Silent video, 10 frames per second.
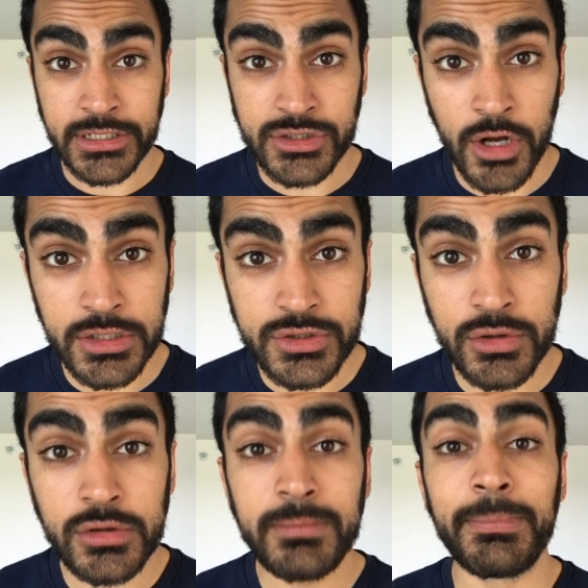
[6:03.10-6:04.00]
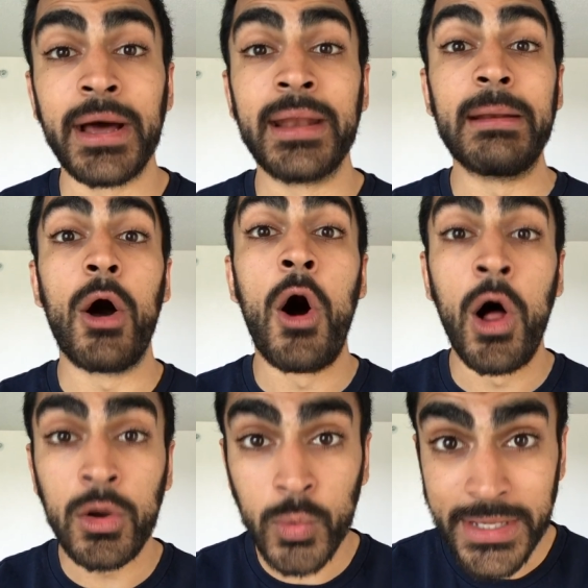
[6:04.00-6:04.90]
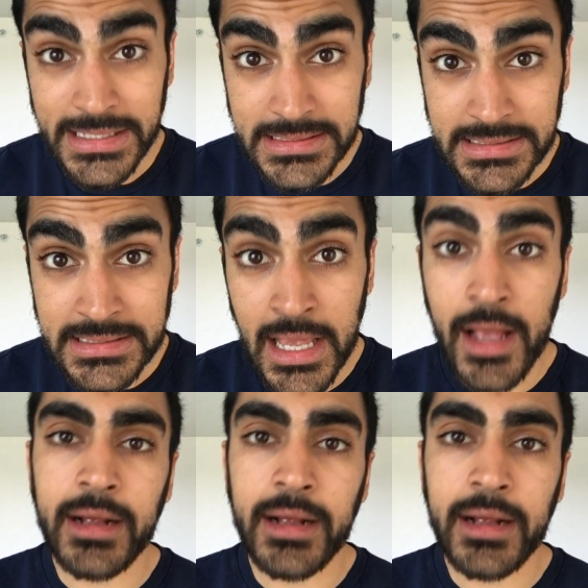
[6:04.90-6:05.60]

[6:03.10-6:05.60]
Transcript: testosterone, but always